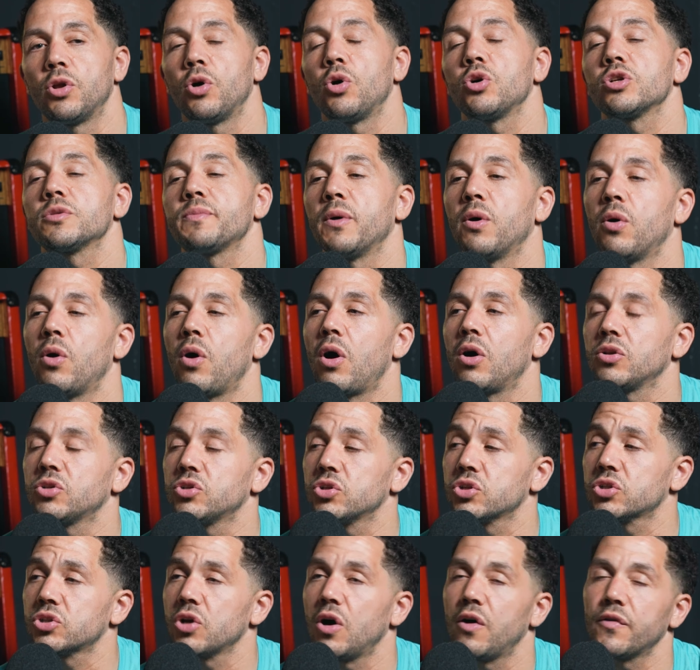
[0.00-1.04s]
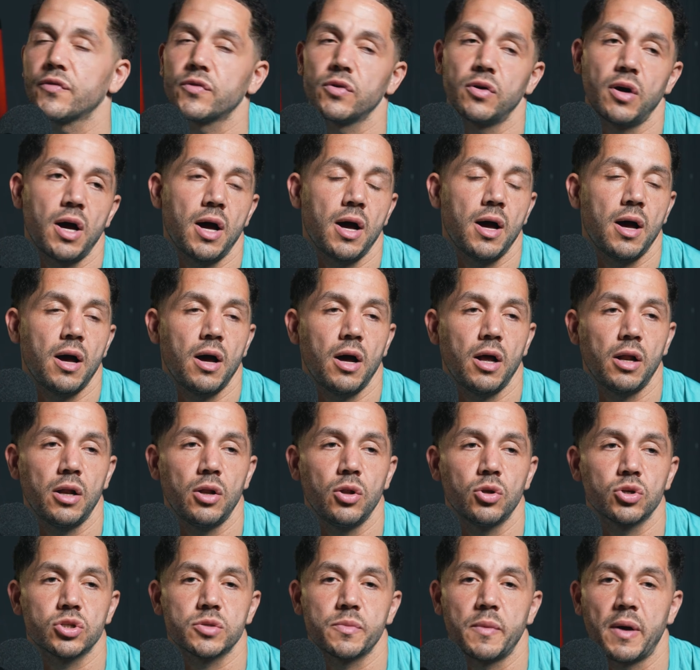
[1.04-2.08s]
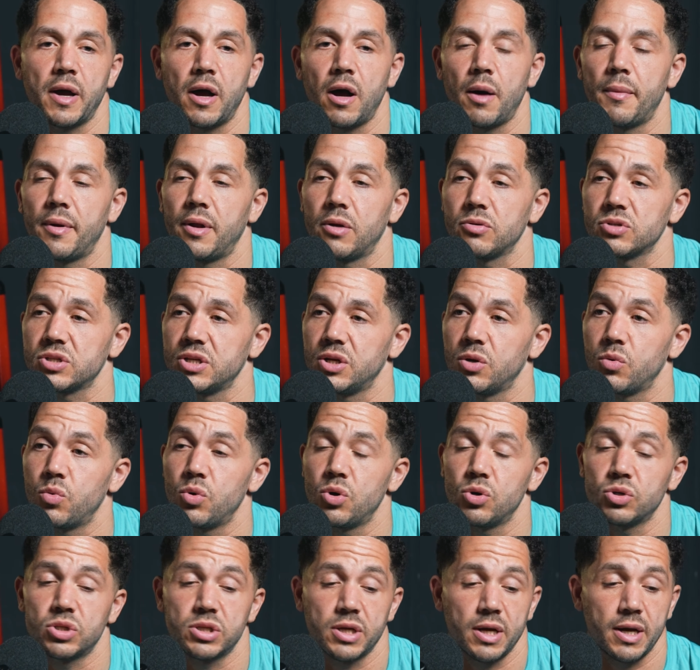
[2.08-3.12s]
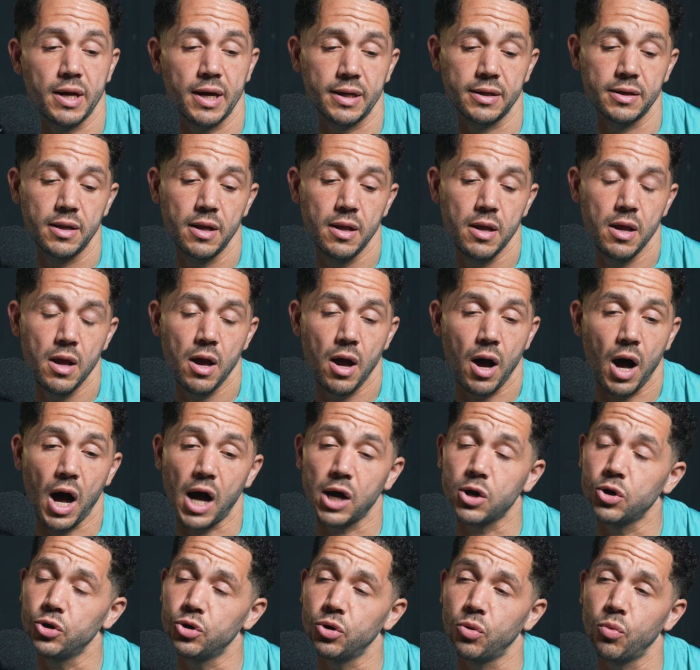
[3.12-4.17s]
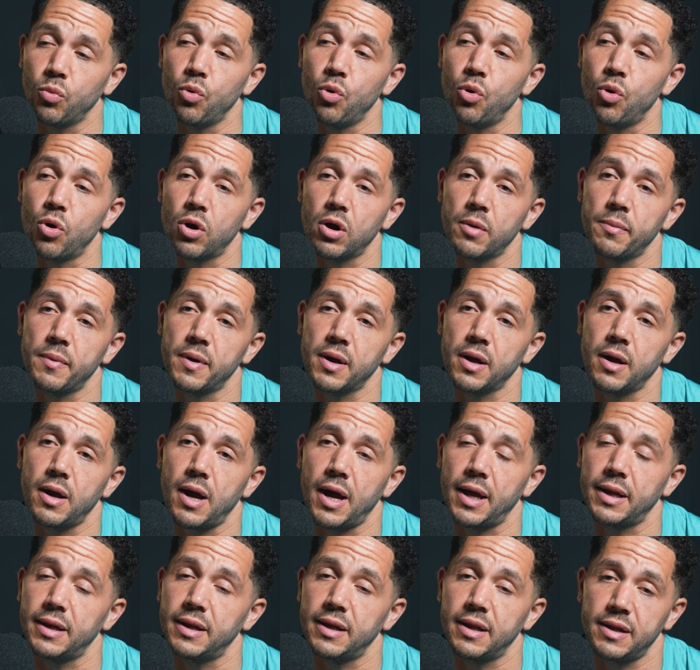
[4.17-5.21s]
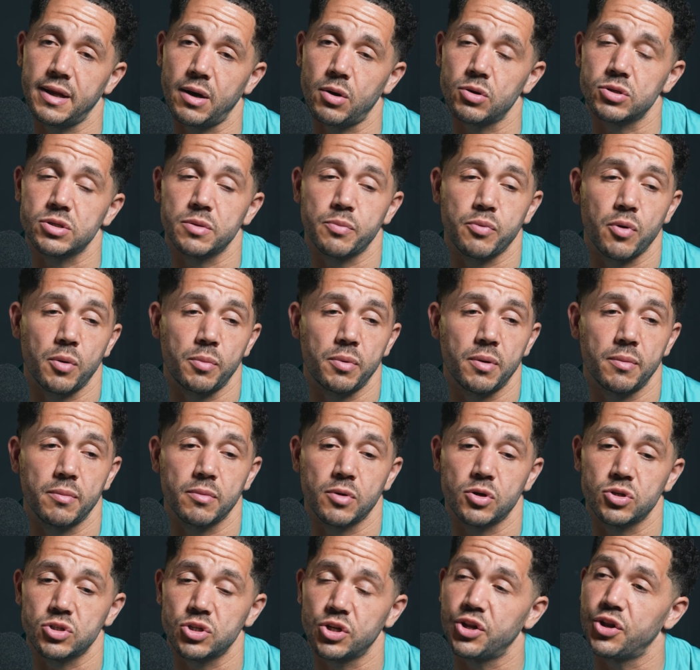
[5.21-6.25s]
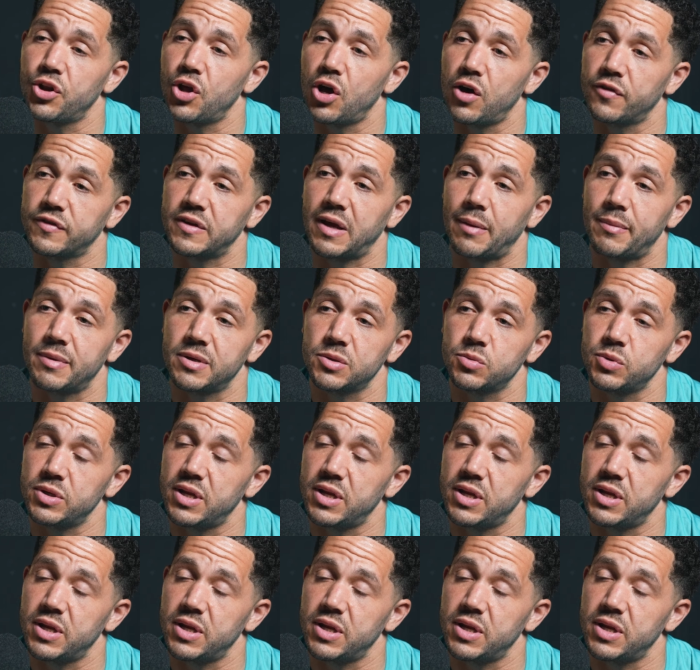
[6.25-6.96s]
the hospital, just after I lost my arm and I was in a wheelchair and I couldn't walk, and that was a problem because of the nerve damage.